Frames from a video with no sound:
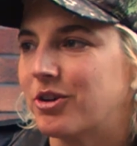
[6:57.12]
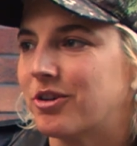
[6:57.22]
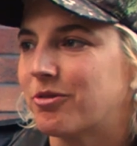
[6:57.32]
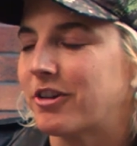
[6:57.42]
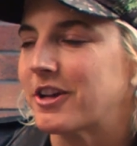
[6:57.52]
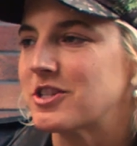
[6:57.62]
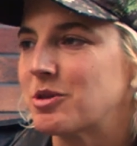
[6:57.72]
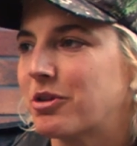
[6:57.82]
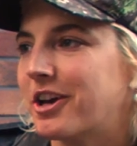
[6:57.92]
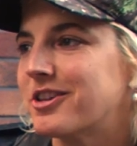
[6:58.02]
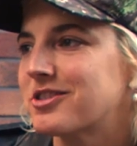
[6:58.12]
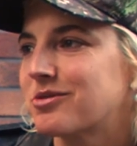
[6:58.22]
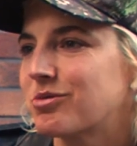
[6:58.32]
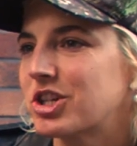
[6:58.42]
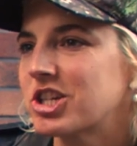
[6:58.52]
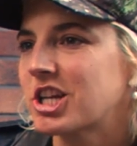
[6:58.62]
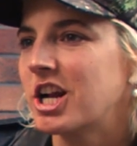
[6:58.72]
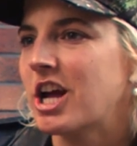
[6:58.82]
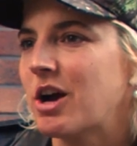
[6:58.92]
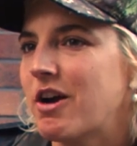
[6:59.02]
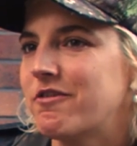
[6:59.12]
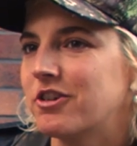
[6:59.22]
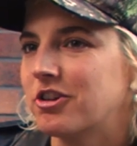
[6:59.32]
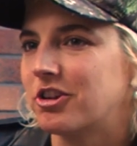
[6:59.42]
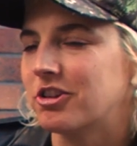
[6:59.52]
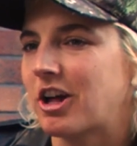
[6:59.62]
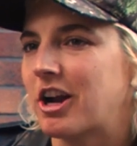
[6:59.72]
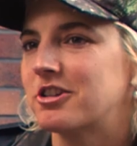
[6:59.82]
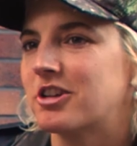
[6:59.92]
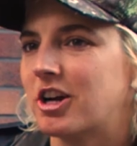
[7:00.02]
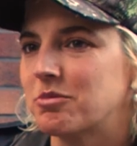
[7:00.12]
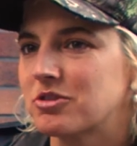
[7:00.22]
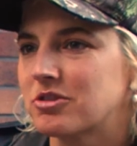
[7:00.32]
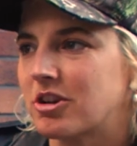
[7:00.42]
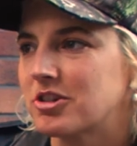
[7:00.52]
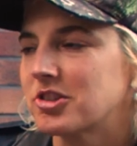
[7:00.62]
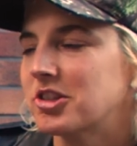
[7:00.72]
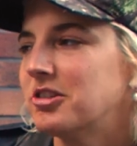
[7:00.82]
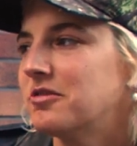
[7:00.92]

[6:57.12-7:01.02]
in a fancy place, which is kind of how I feel a lot of times, honestly.